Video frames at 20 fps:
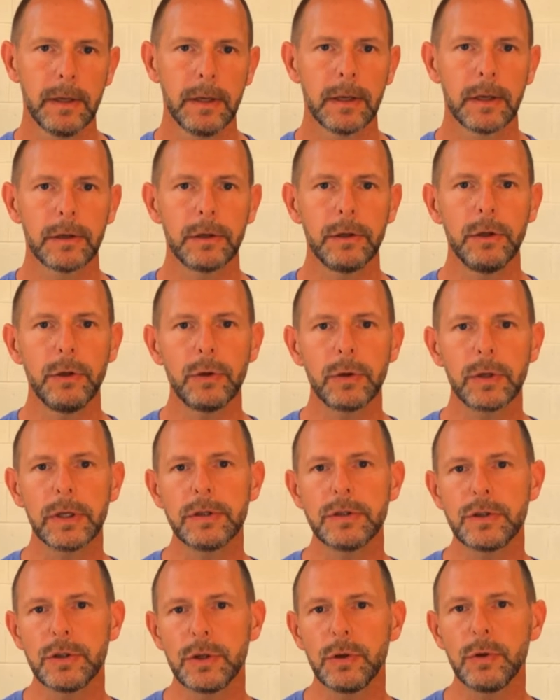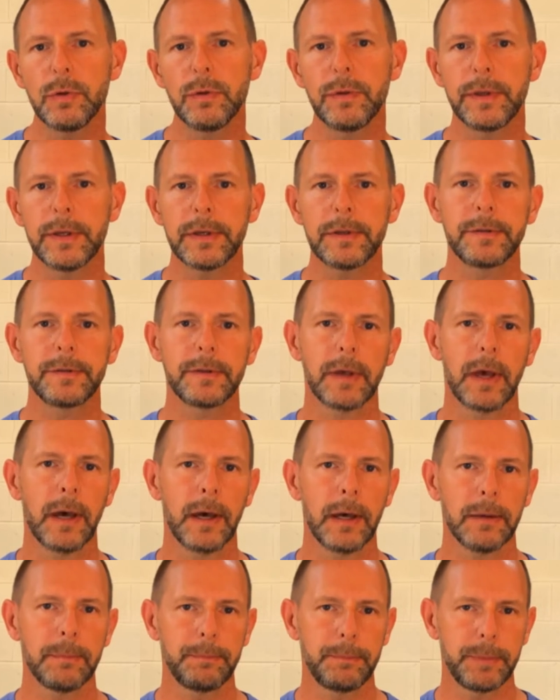And you can do this
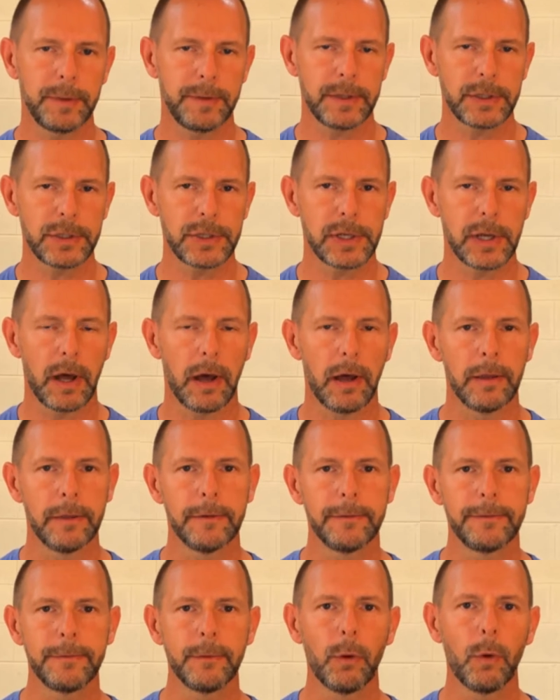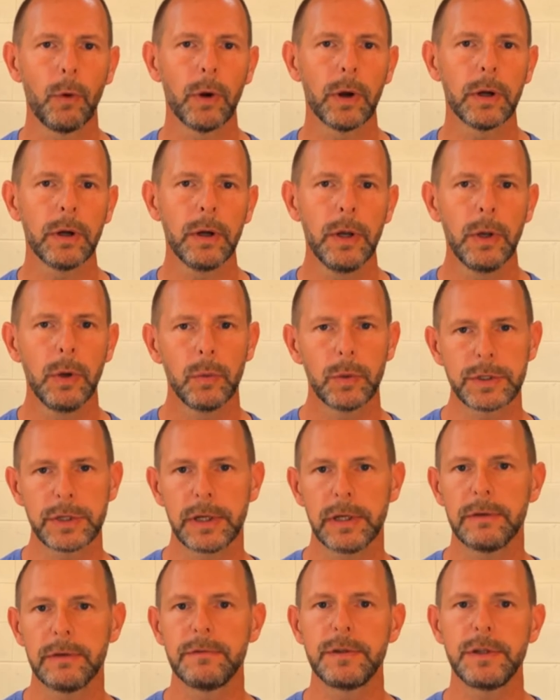position on the floor, which
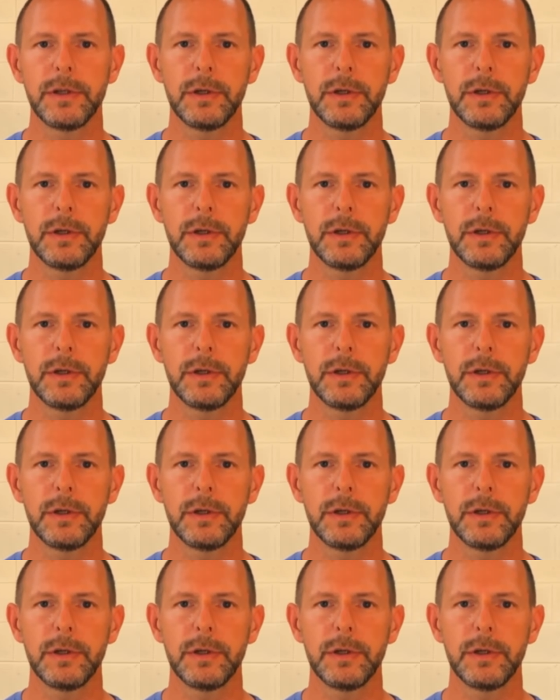gives